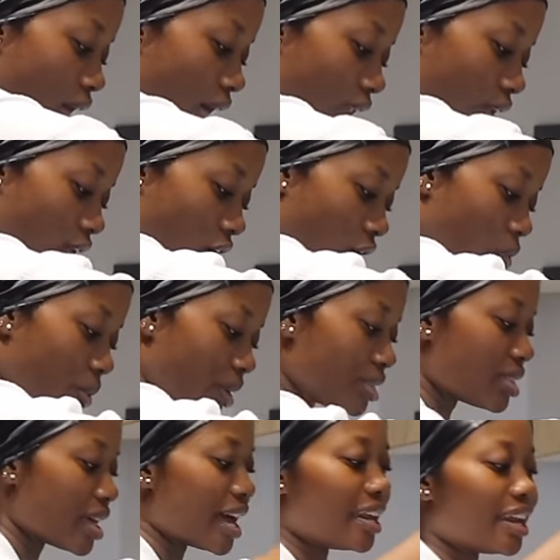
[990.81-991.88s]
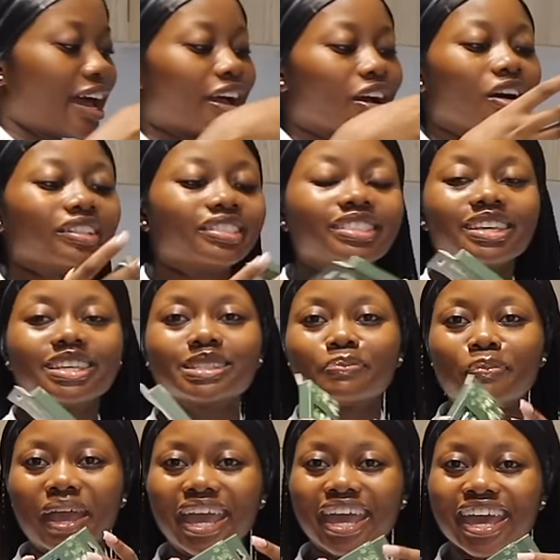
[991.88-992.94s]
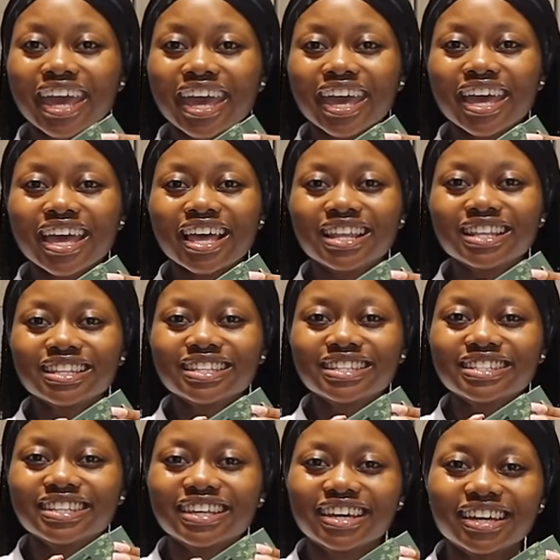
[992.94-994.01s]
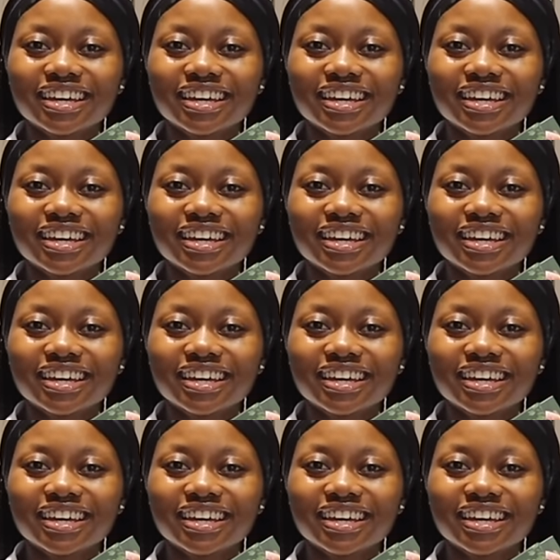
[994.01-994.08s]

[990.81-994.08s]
along with that, I got these pens.